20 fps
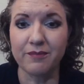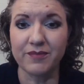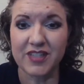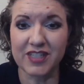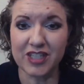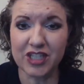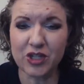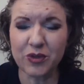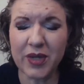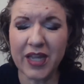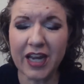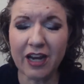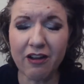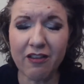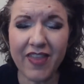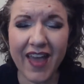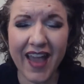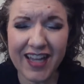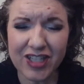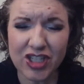Did you
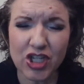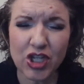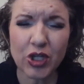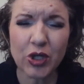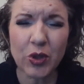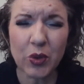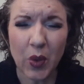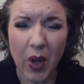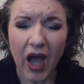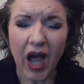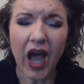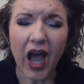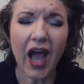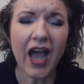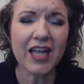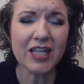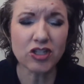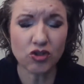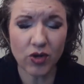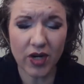hear that?
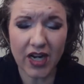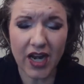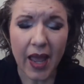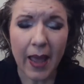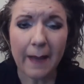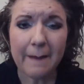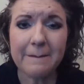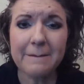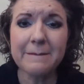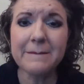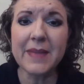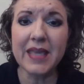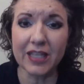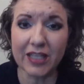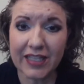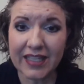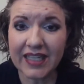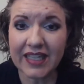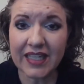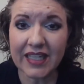200
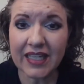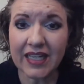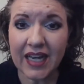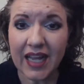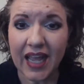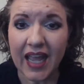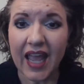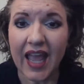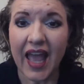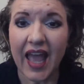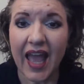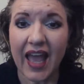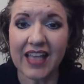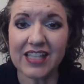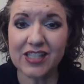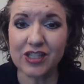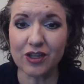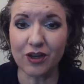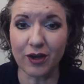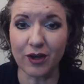million
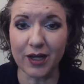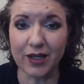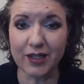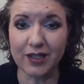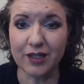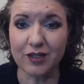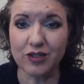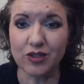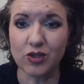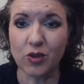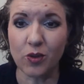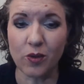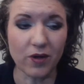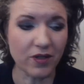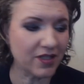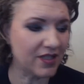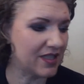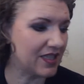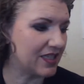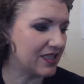has gone
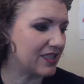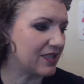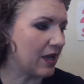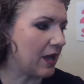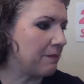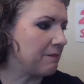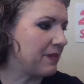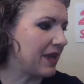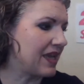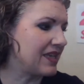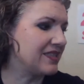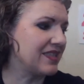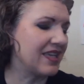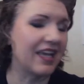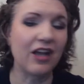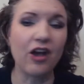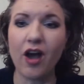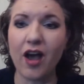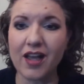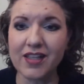towards these
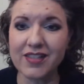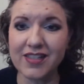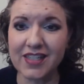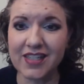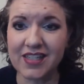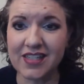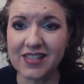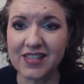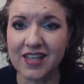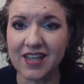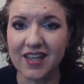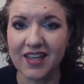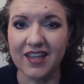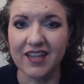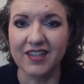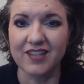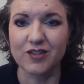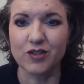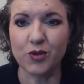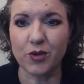amazing causes,
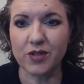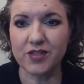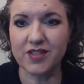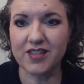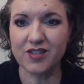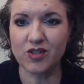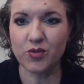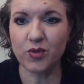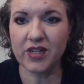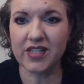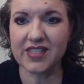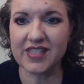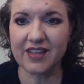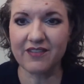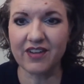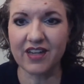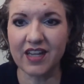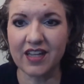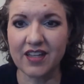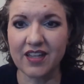towards the
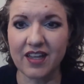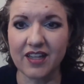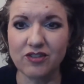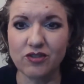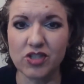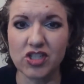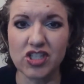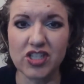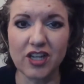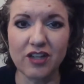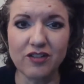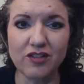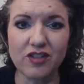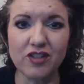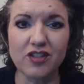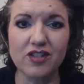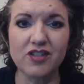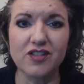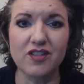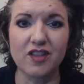2,700
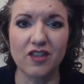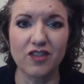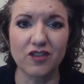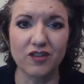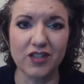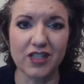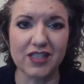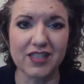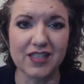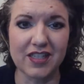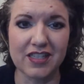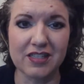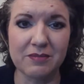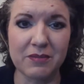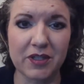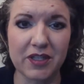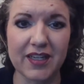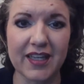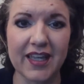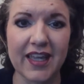shelters, the 36
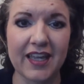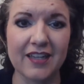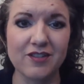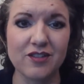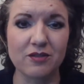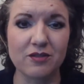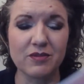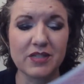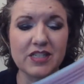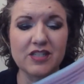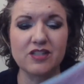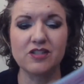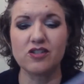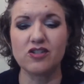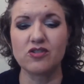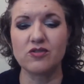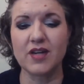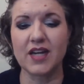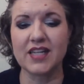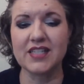million cancer
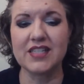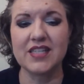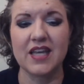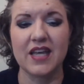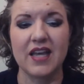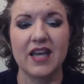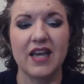research grants.